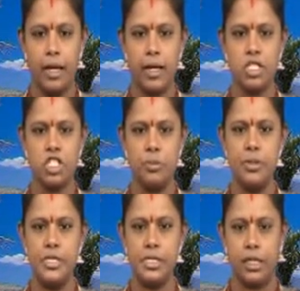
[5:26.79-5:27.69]
In
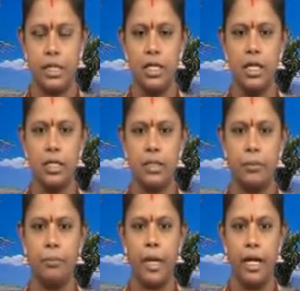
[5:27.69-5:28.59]
CCC,
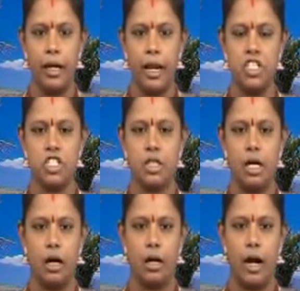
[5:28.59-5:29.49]
the main entry
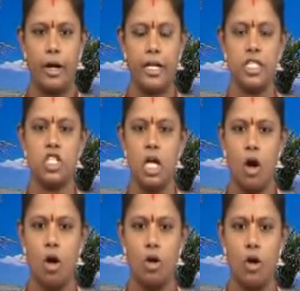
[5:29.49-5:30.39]
are arranged
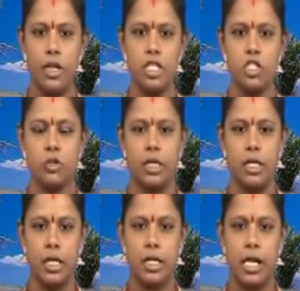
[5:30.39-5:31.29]
according to
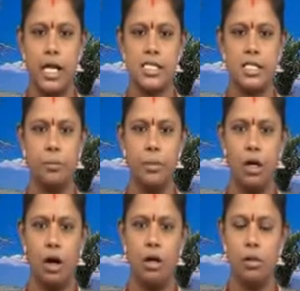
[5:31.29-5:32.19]
the class
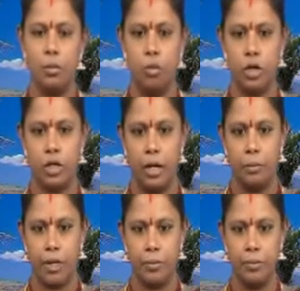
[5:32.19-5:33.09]
number or book
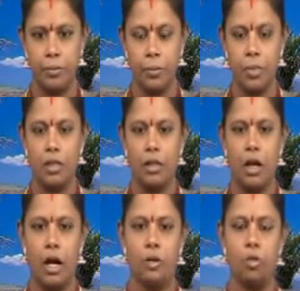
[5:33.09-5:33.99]
number.
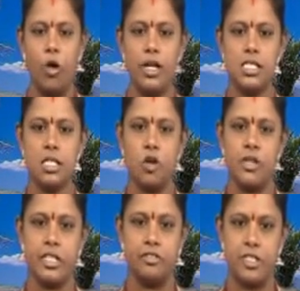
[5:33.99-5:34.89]
And what is
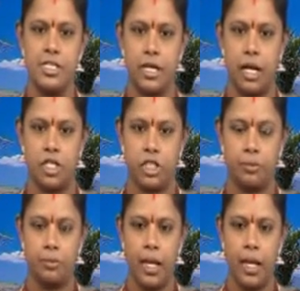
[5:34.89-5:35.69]
cross-reference entry?